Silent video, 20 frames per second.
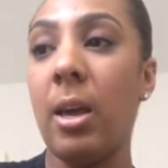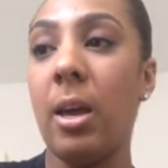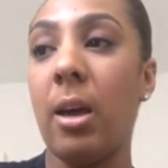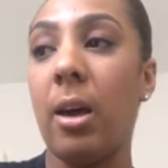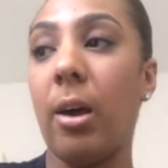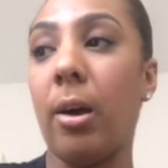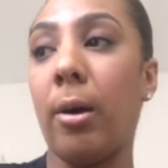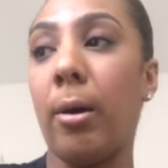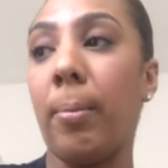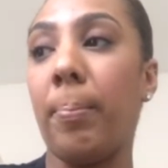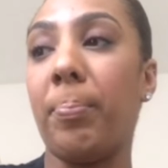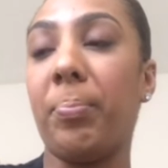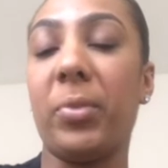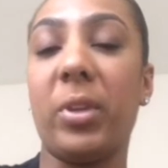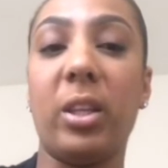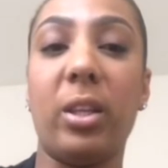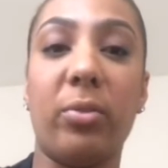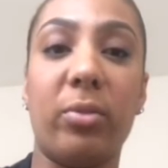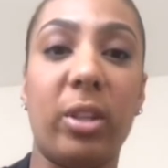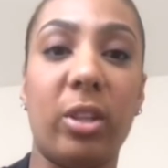
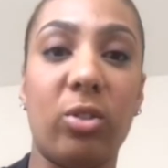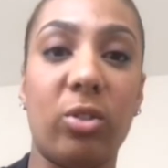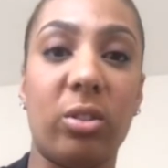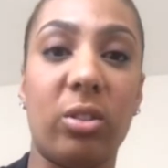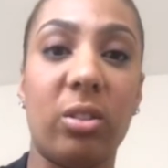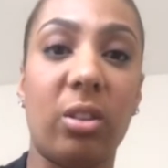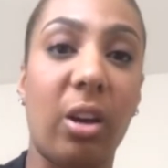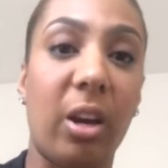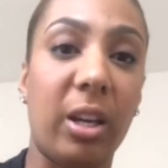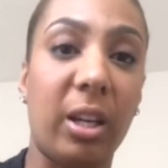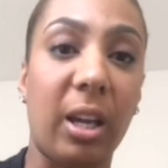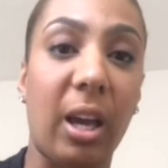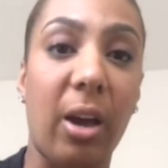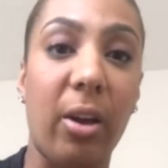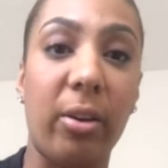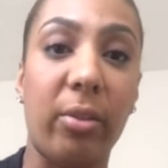And if they're just starting out,